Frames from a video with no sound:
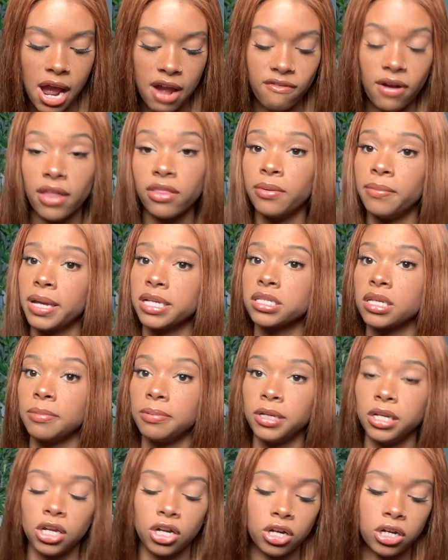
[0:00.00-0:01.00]
I'd rather mess up
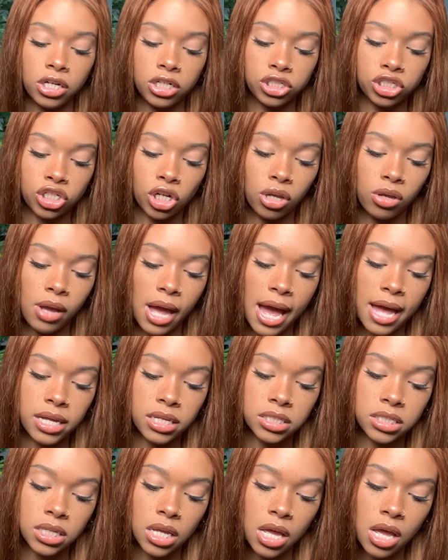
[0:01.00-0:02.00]
here and show you
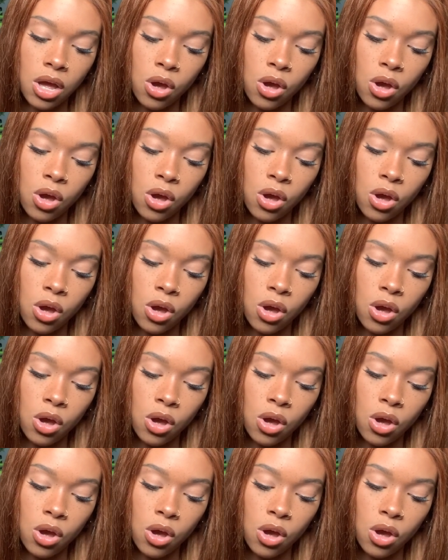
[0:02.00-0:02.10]
guys